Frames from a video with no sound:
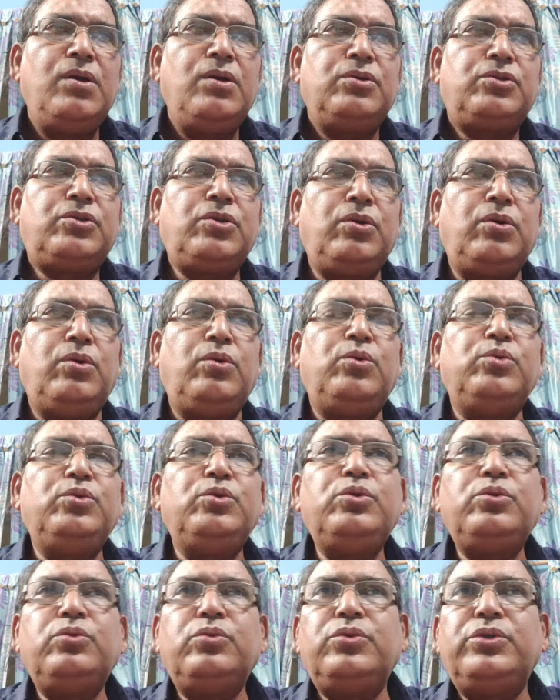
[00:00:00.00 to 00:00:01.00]
So
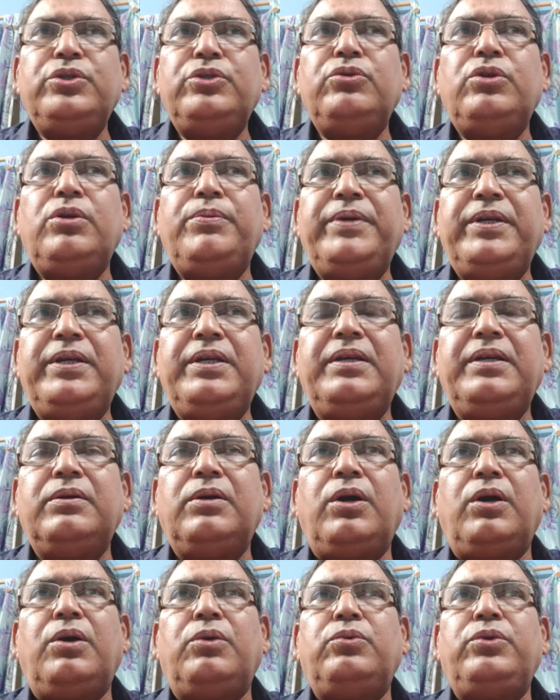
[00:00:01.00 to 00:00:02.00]
we will be
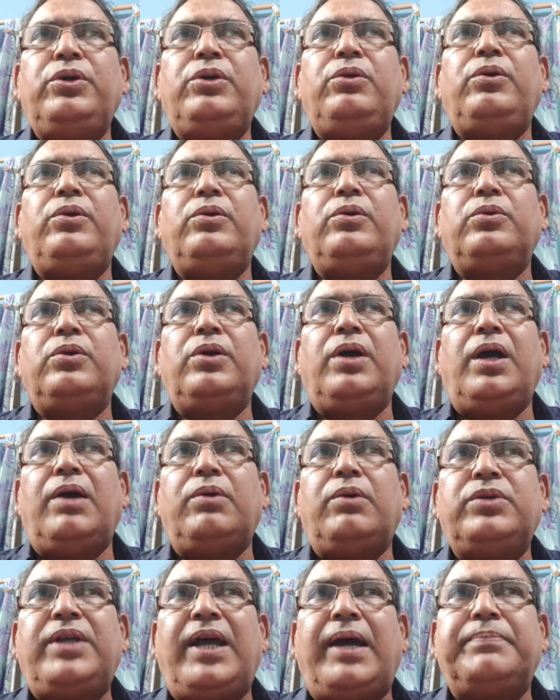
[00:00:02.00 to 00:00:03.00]
we
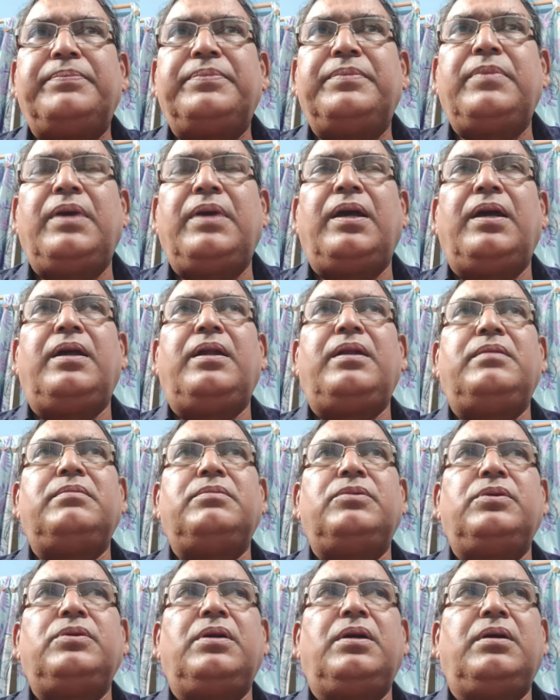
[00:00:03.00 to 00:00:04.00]
will, would have
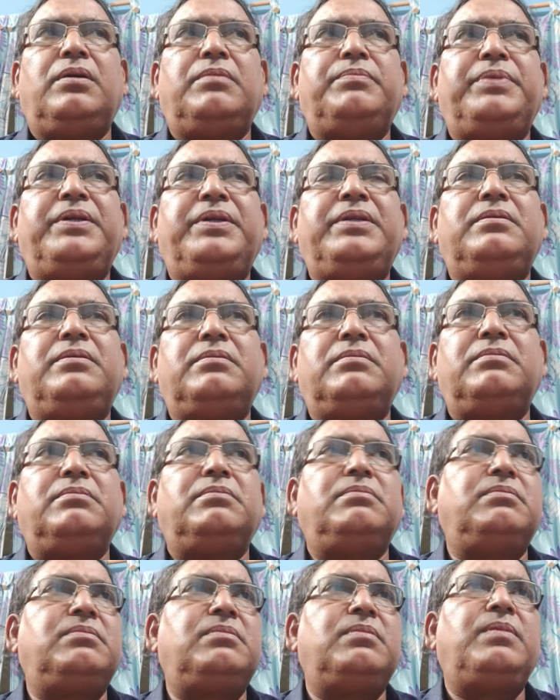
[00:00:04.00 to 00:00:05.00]
been
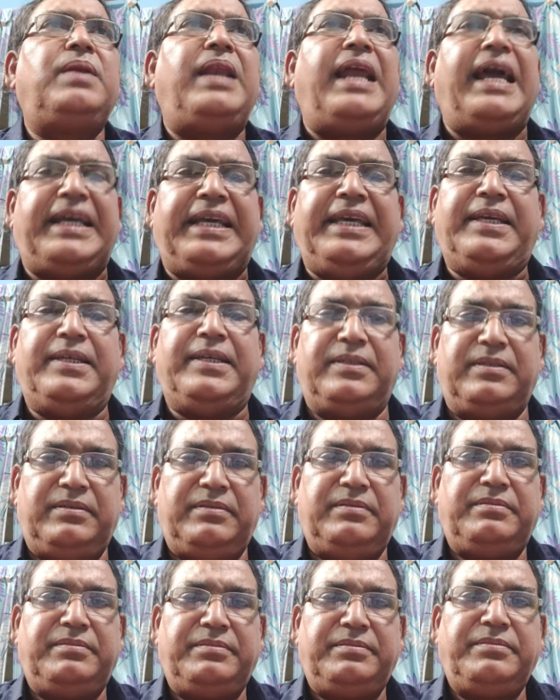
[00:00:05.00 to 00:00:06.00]
lacking
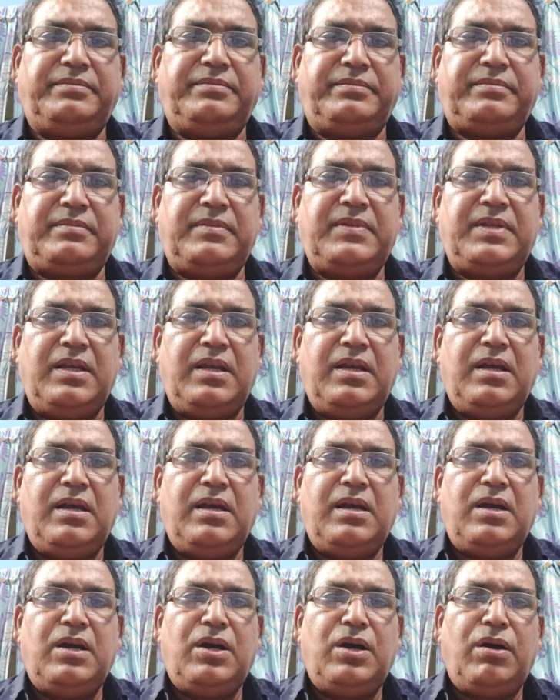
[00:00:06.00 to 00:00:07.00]

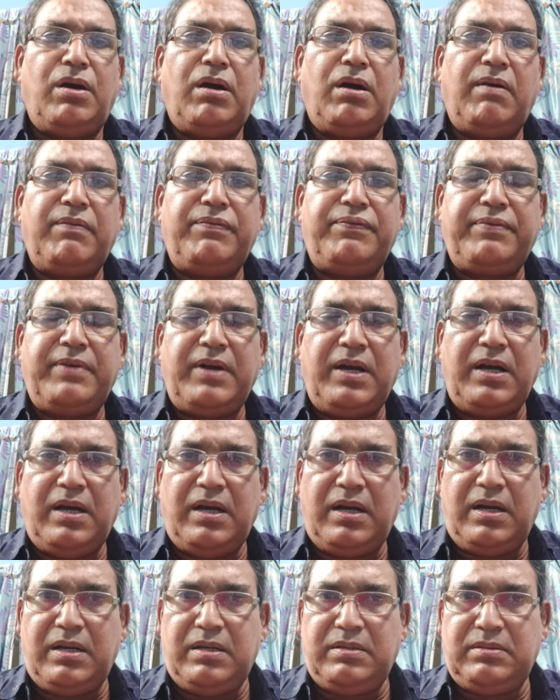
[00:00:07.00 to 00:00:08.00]
of
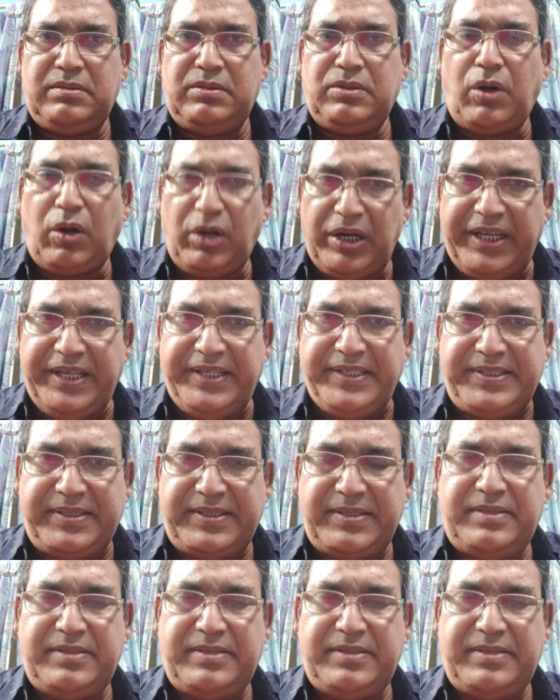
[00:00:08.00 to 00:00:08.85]
knowledge,